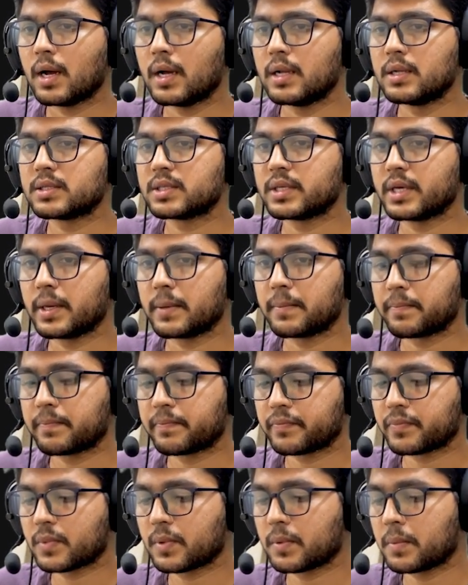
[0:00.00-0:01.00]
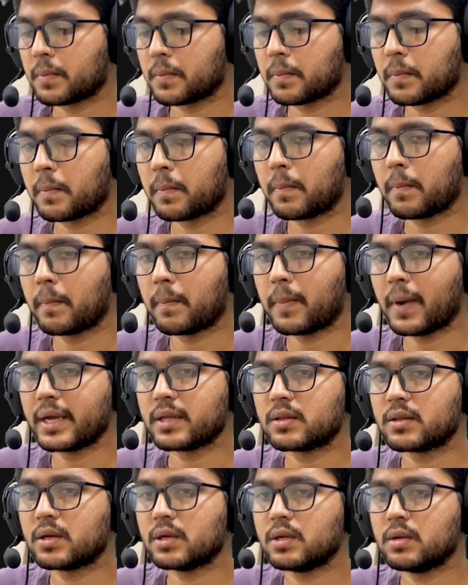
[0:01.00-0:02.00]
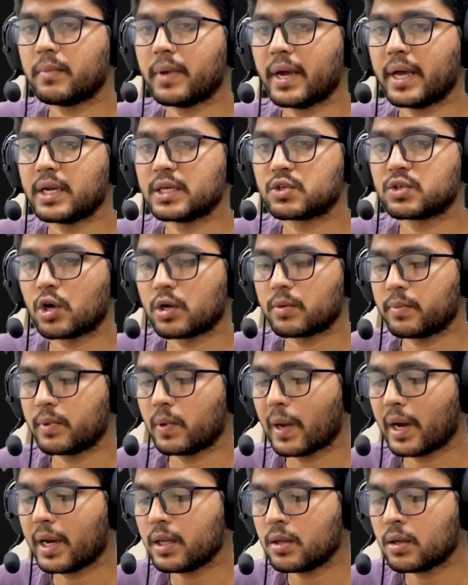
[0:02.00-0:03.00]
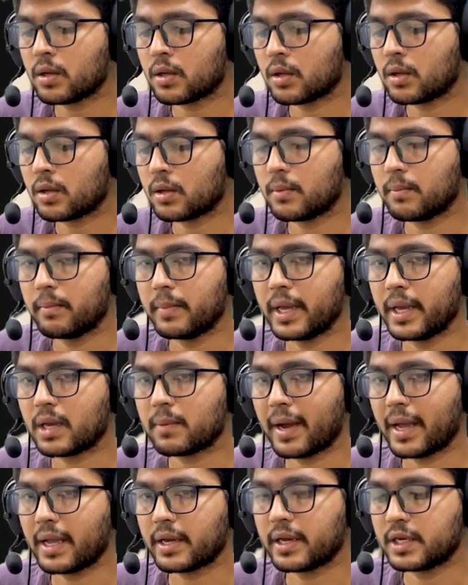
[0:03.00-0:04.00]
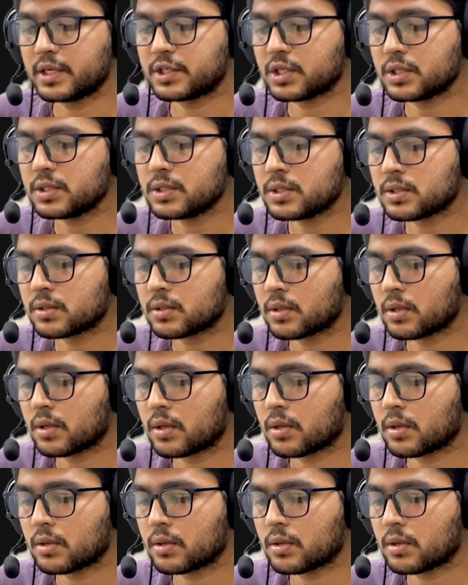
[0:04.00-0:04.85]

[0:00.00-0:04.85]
I'll say python manage.py make migrations,